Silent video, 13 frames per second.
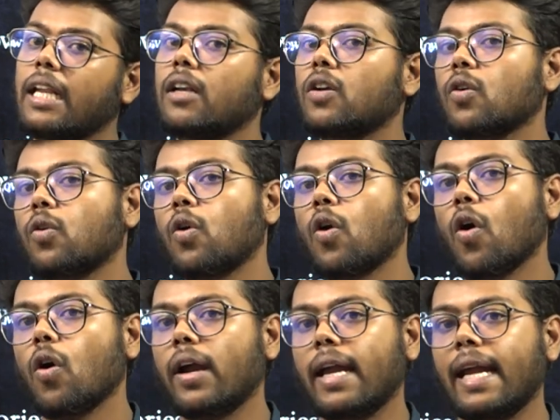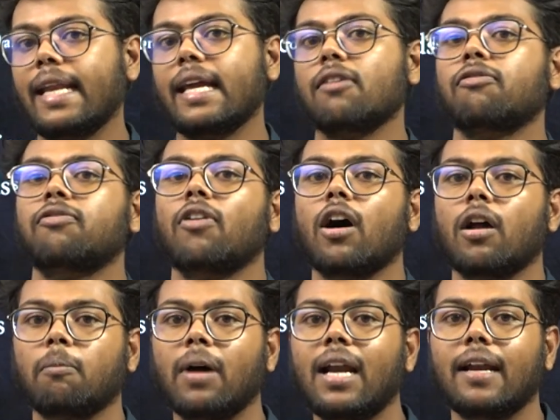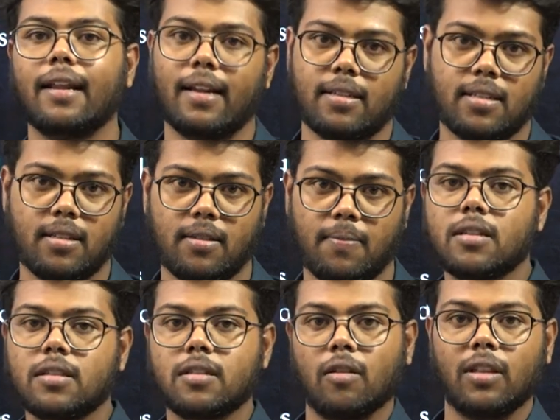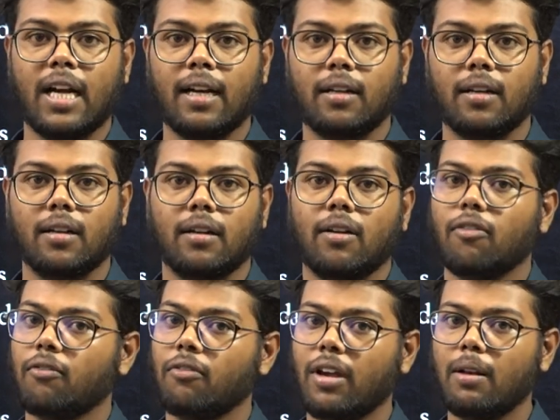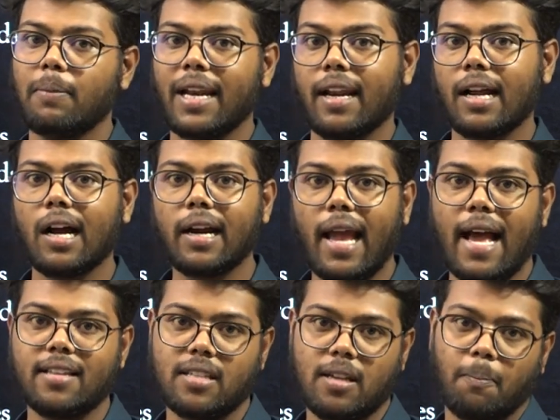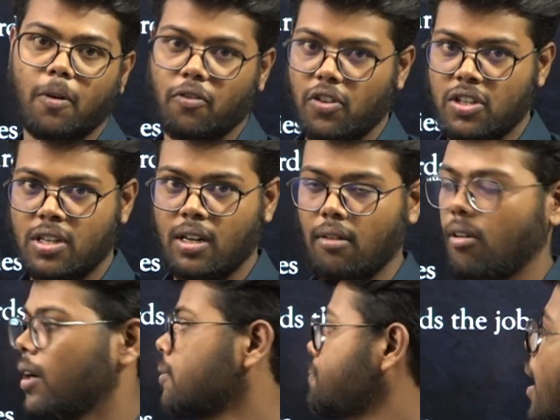need to go in a formal dress so that we will be regarded as a professional one.